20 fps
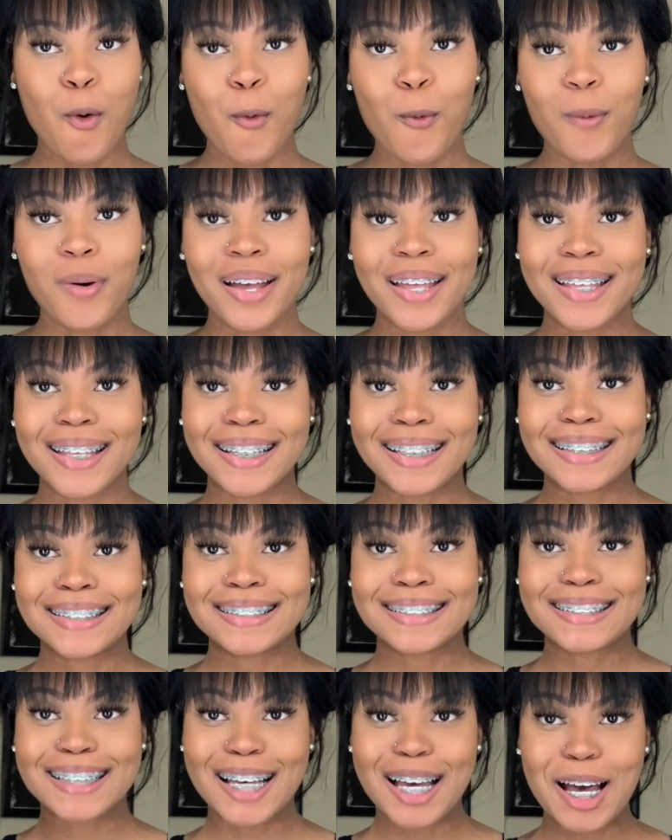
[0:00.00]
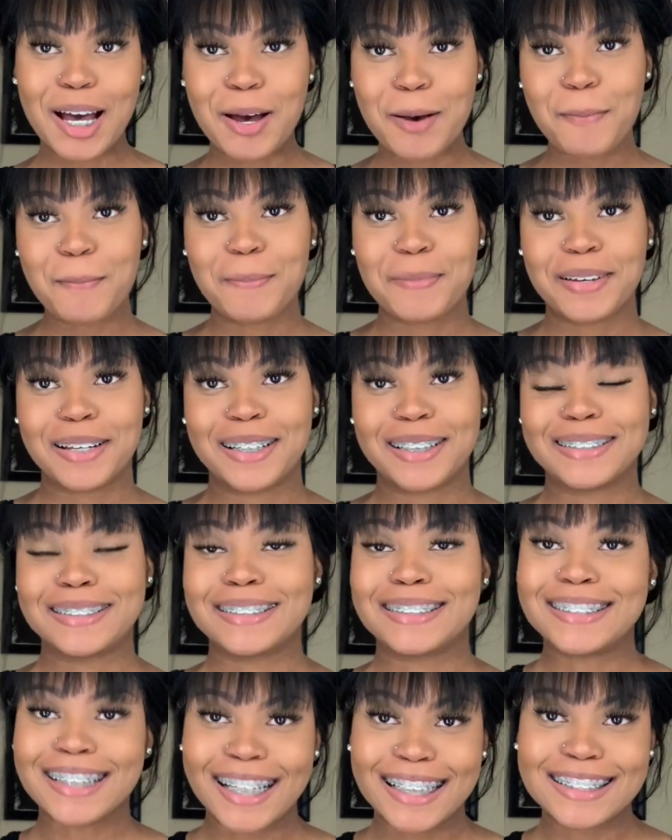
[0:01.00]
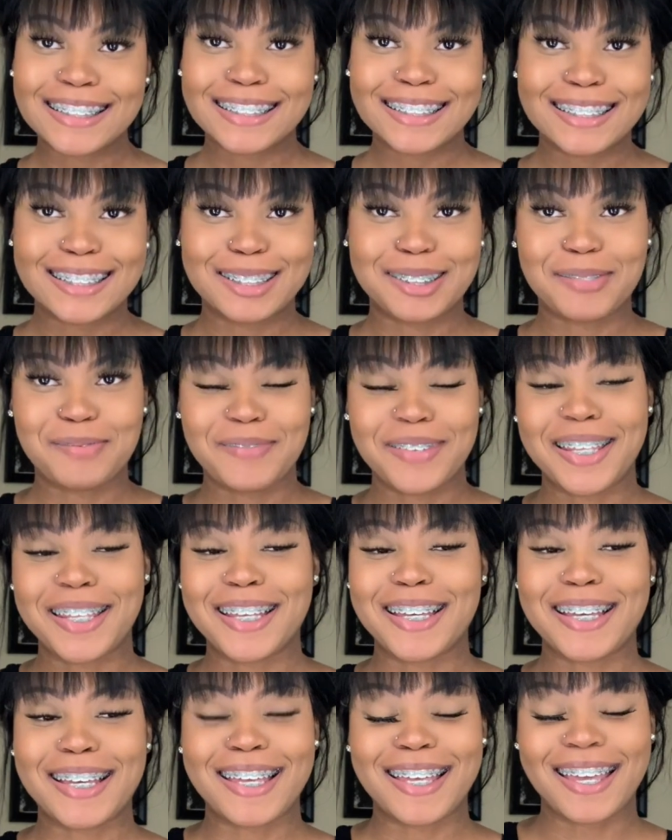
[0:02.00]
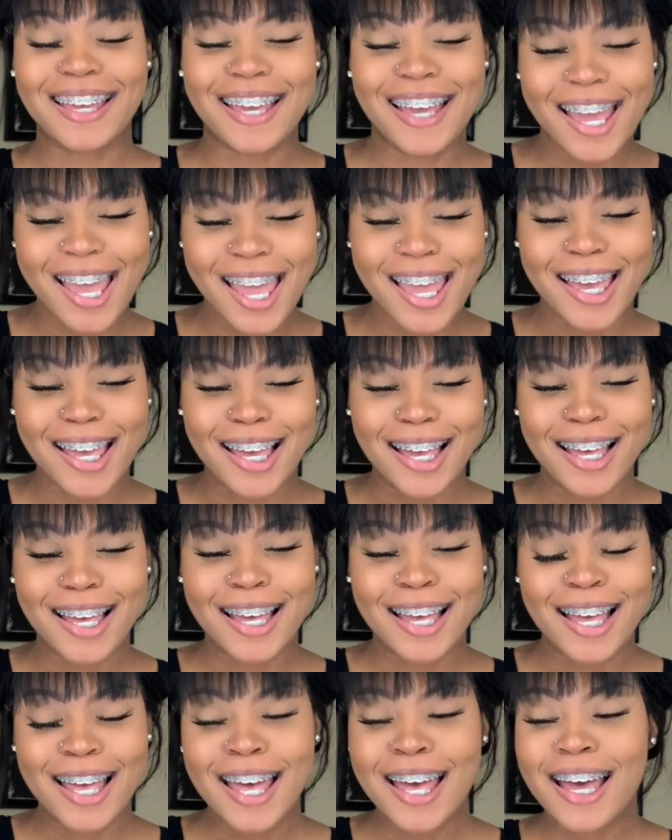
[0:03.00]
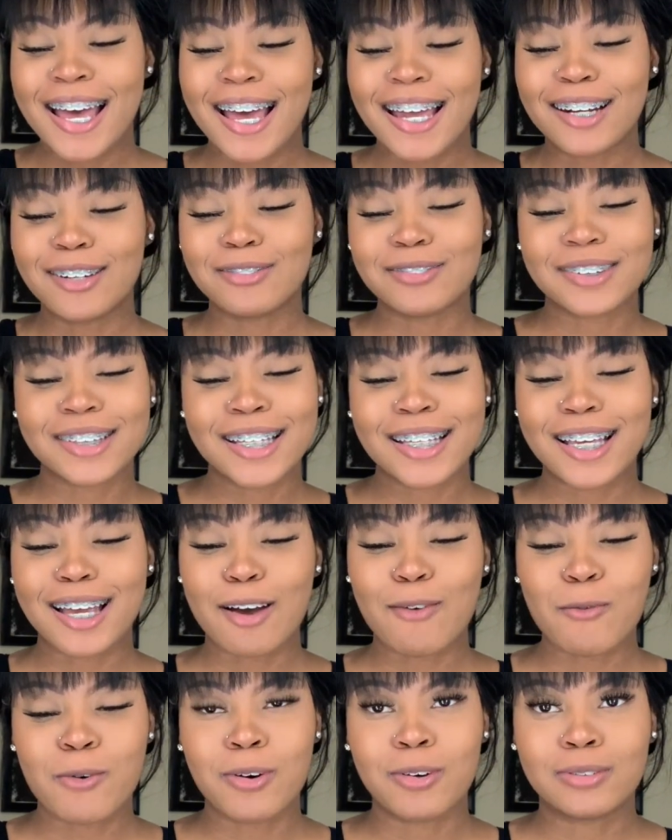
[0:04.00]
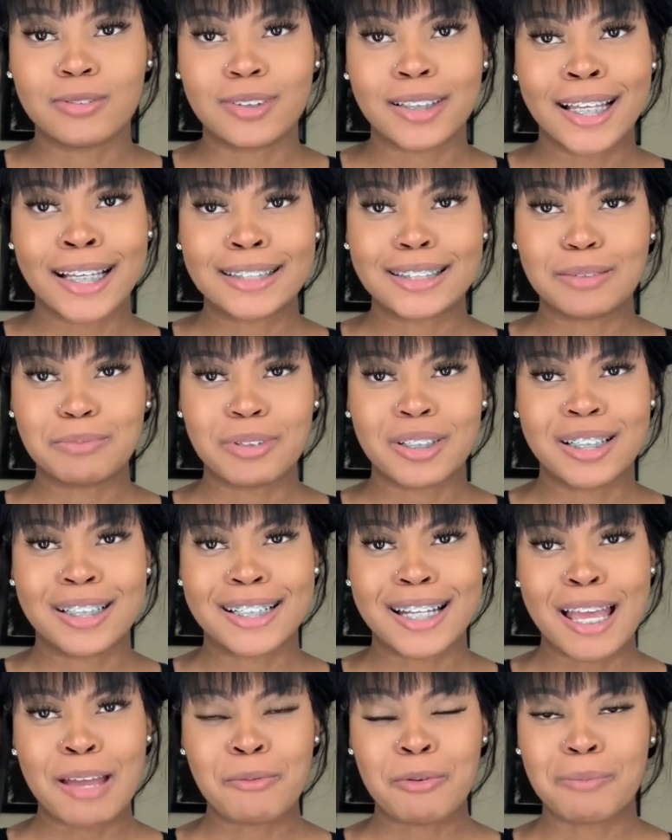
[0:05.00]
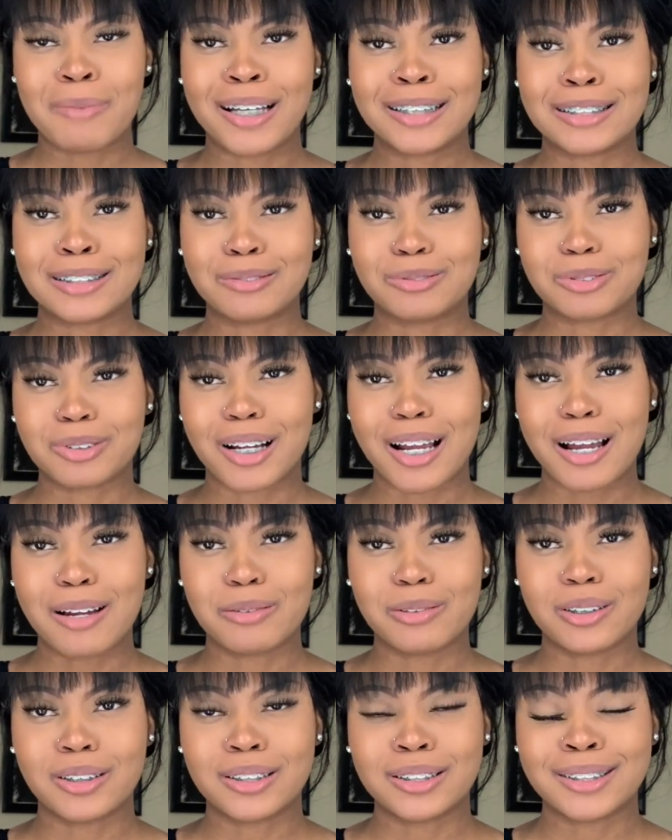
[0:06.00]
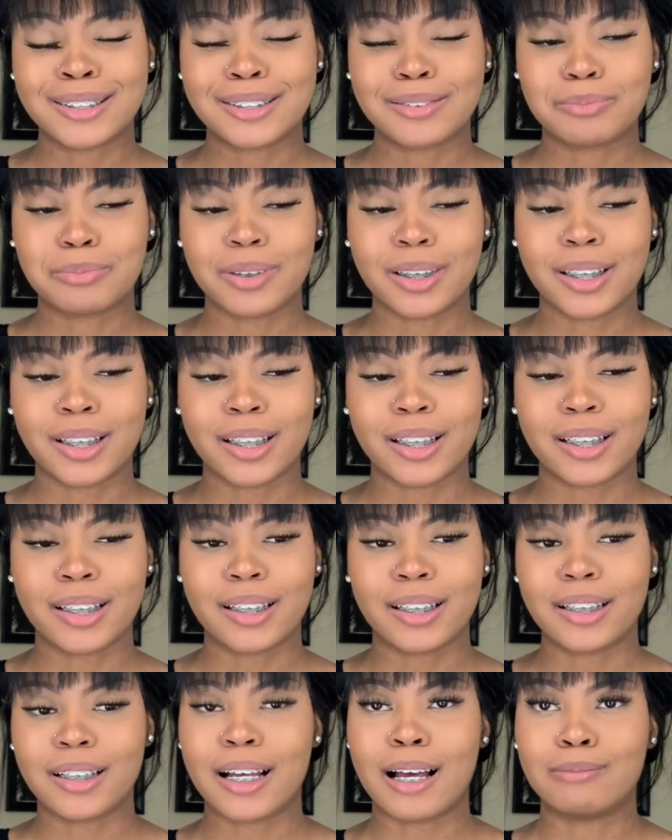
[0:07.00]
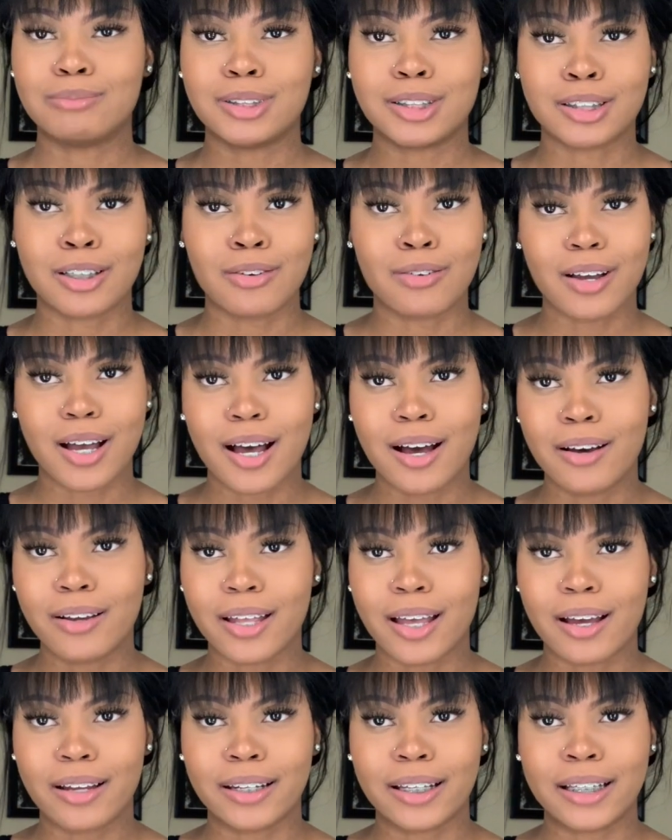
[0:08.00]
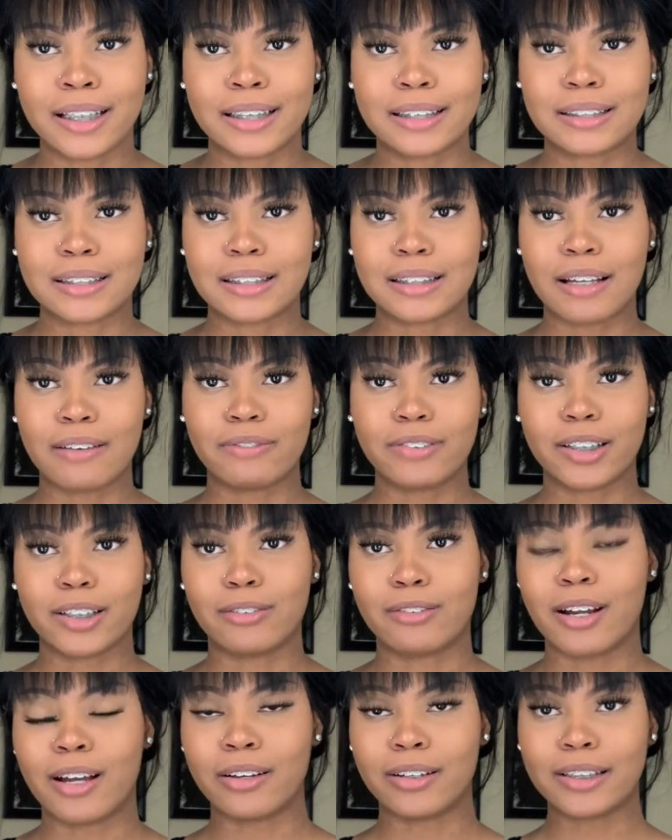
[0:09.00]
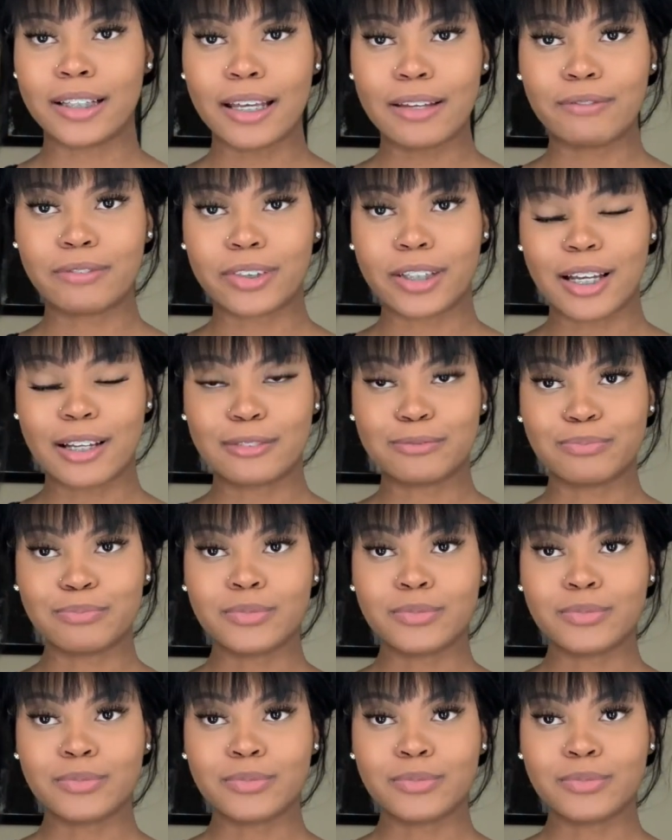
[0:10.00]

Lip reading: What is up? Deja to me a gang. I don't think I want that to be the name of my subscribers, but I'm just gonna call y'all that until I figure out a name for y'all.